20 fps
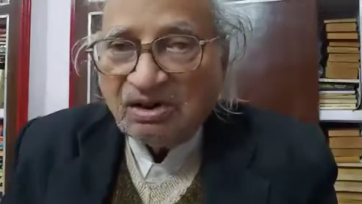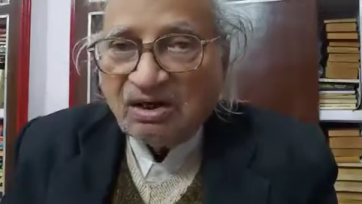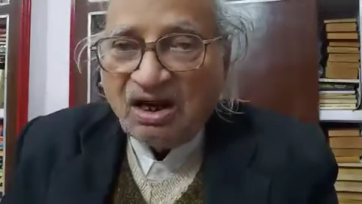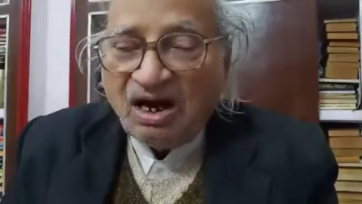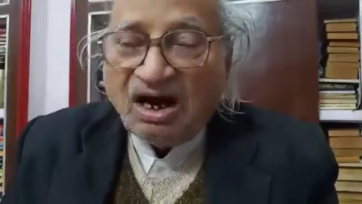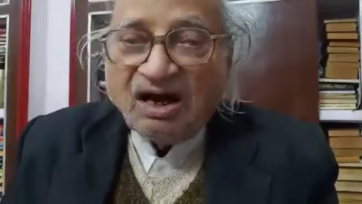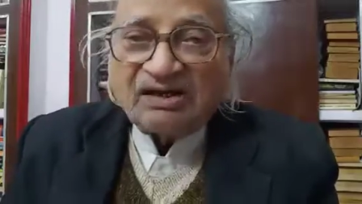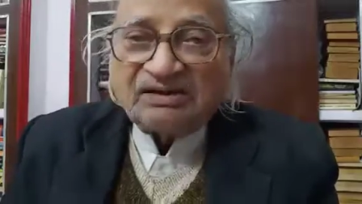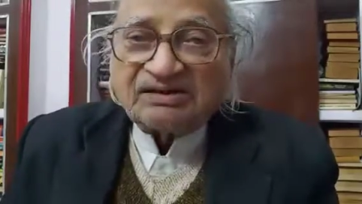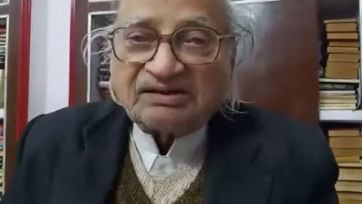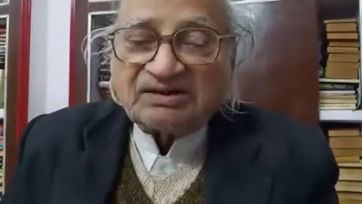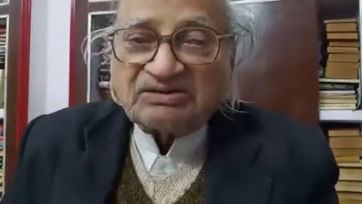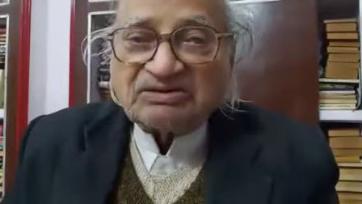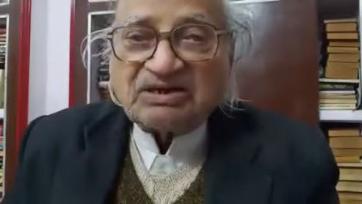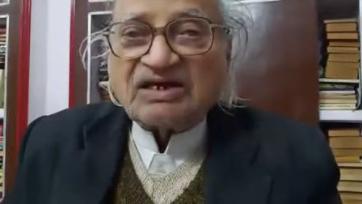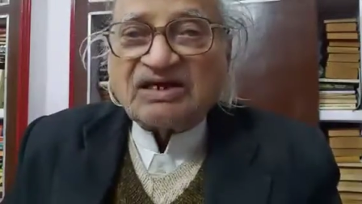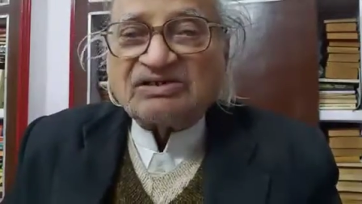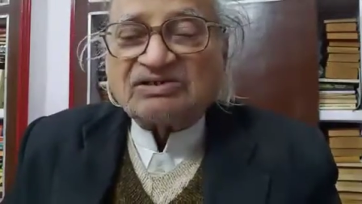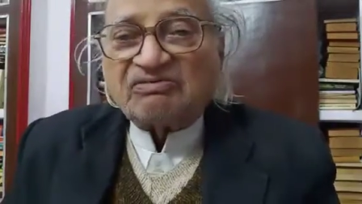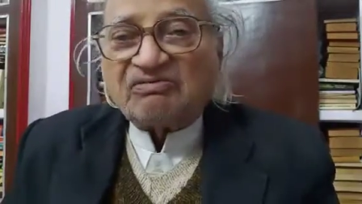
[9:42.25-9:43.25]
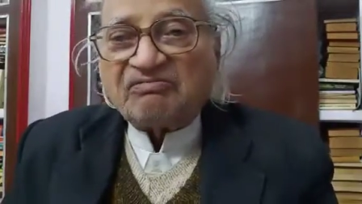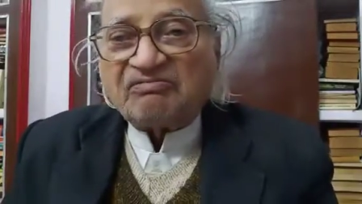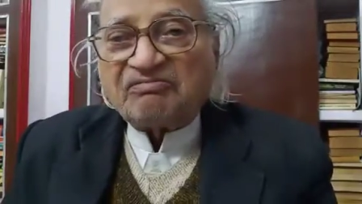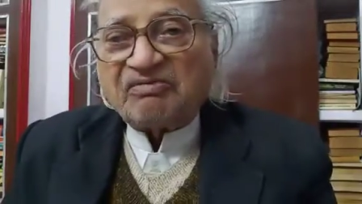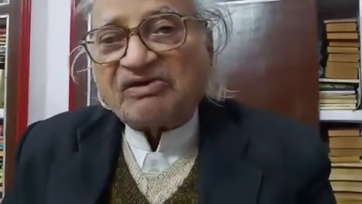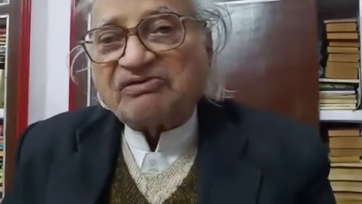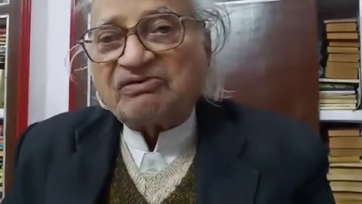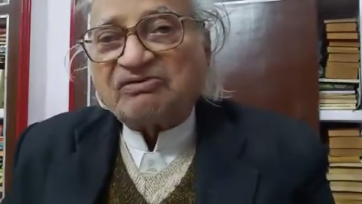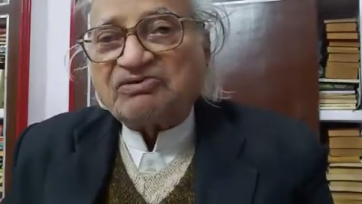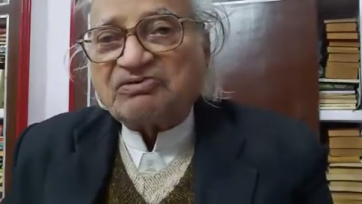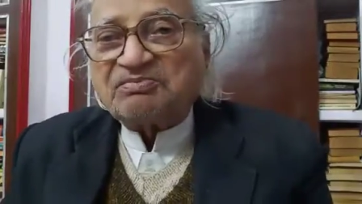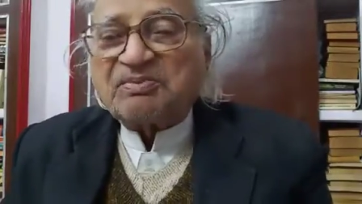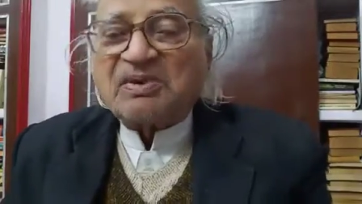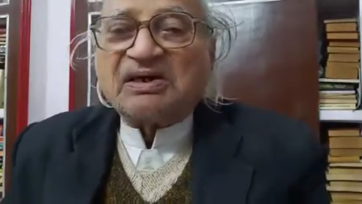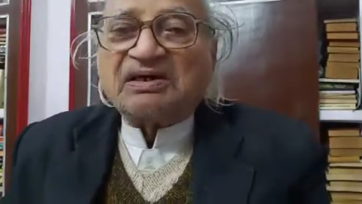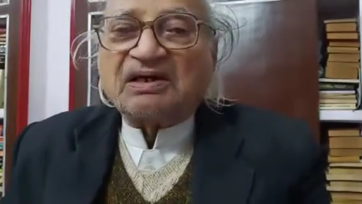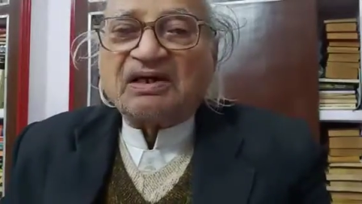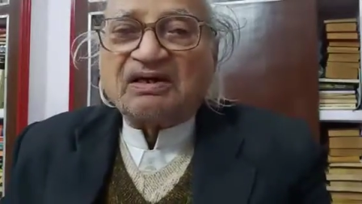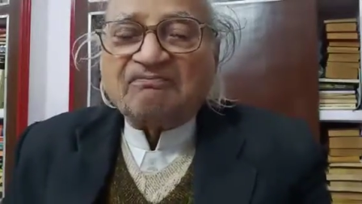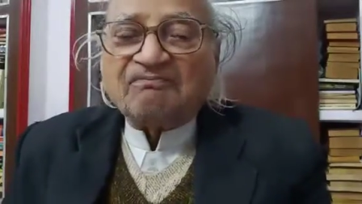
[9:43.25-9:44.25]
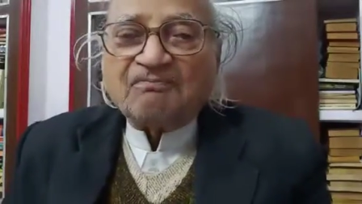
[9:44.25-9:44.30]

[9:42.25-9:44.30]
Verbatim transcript: art and science of effective speaking